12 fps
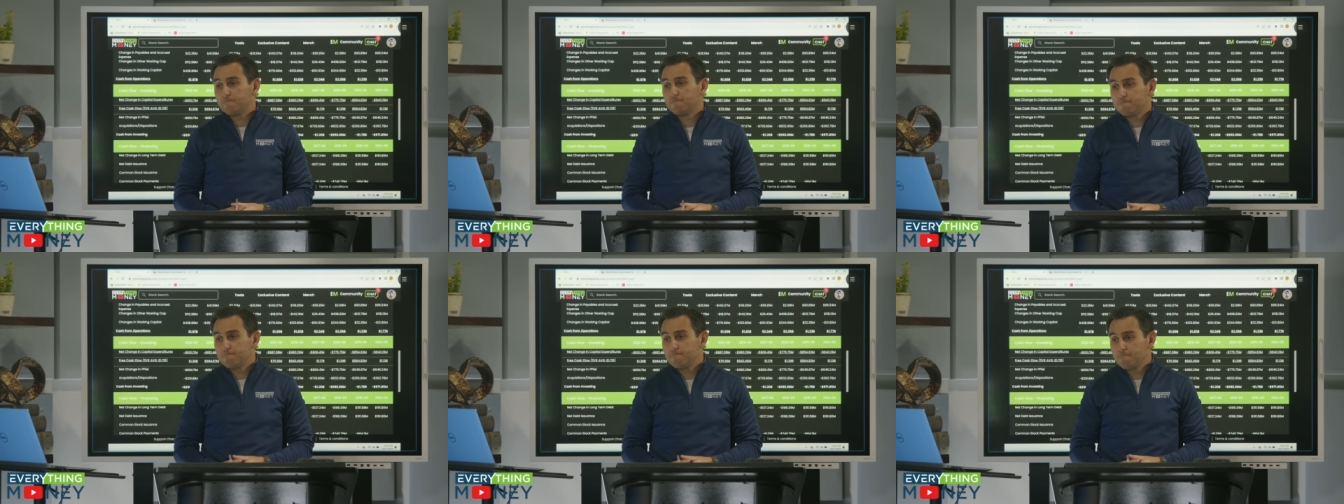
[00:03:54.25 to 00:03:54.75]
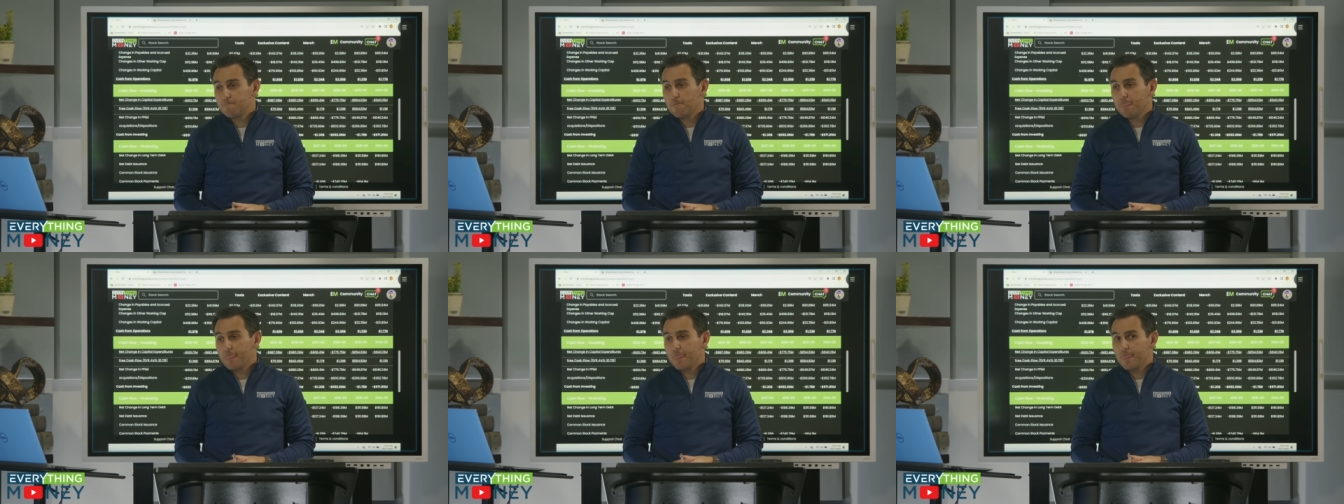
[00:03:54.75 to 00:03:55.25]
That's pretty
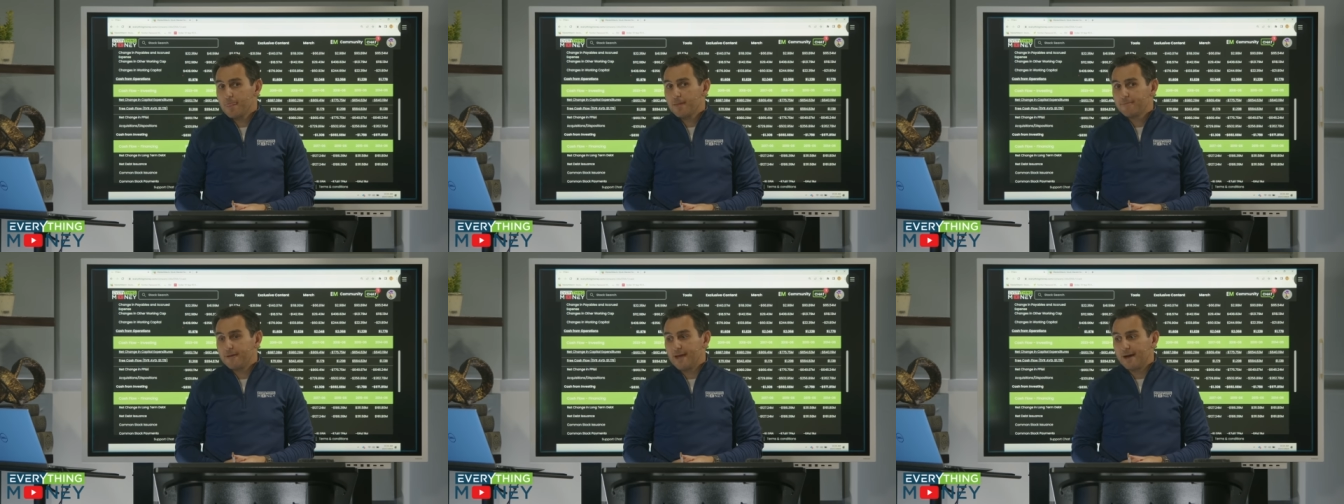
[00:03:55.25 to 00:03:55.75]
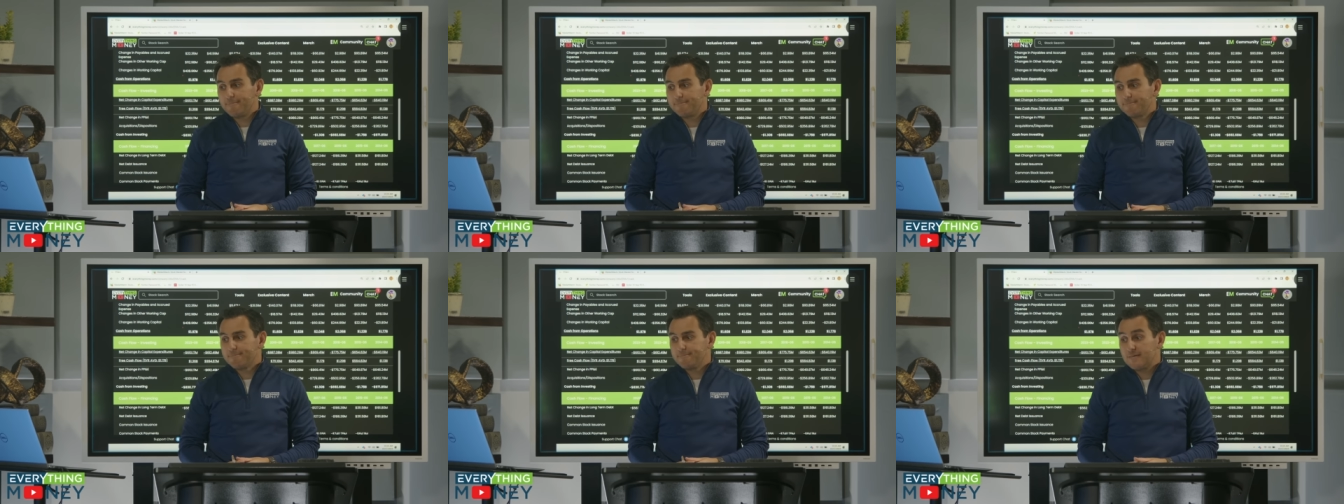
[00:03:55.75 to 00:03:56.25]
sweet. Yeah.
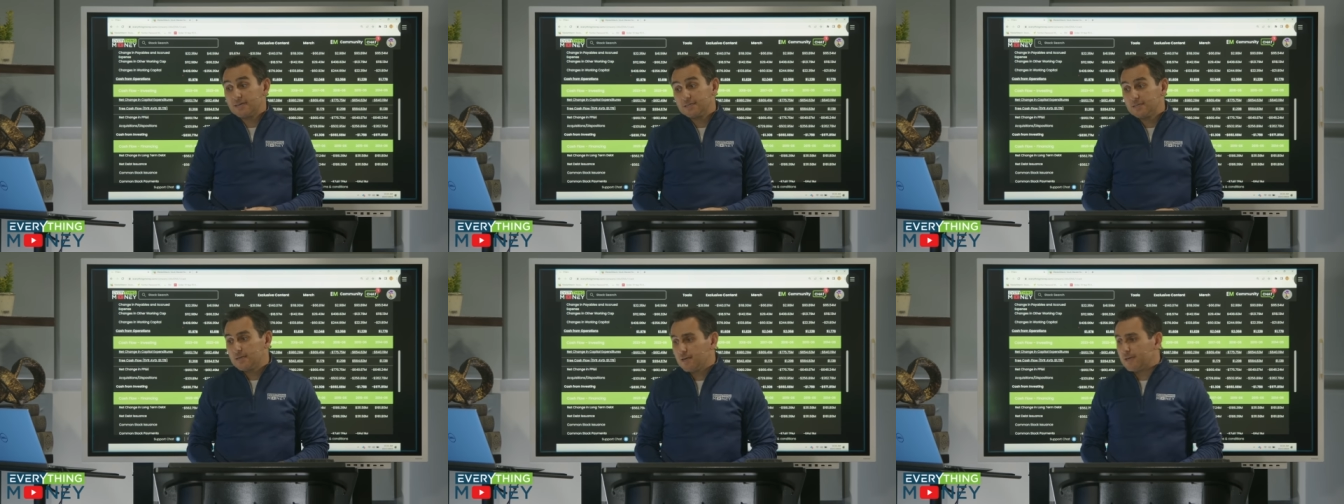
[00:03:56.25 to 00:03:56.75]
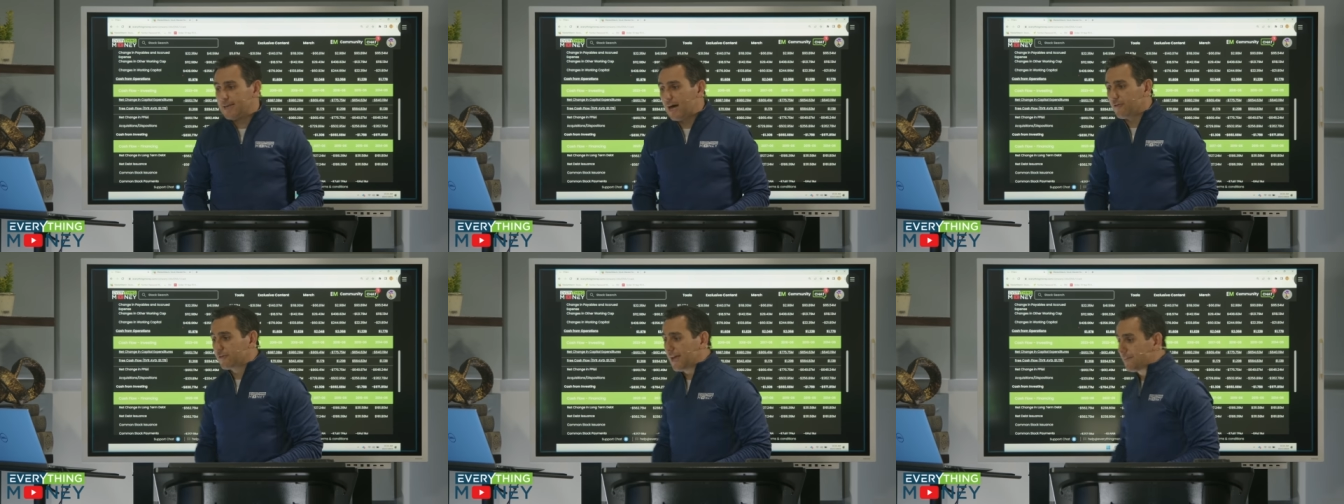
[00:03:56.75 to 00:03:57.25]

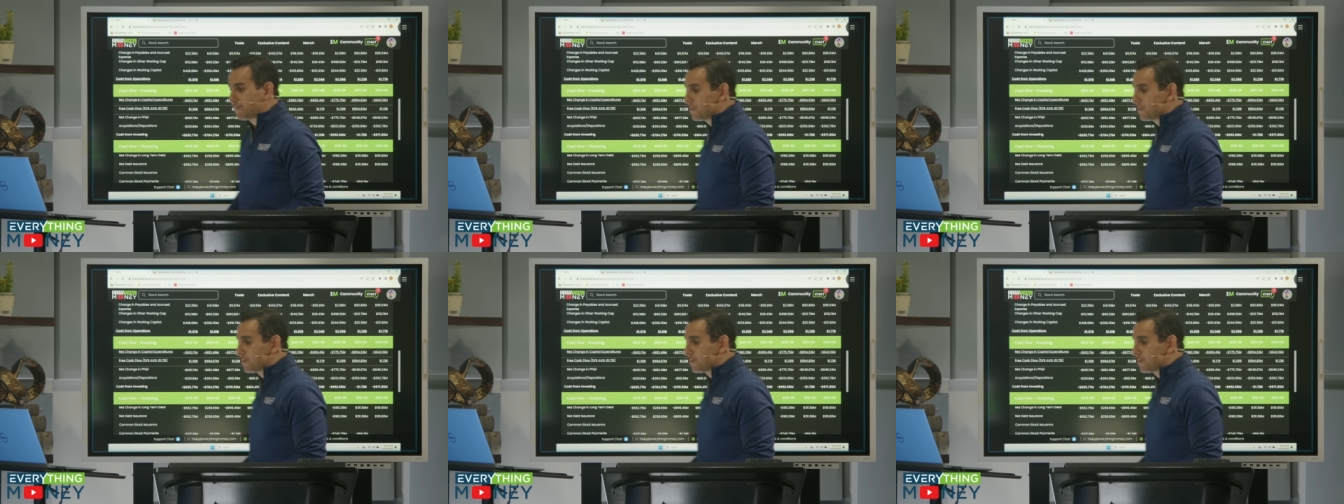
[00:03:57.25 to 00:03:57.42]
Now, their capital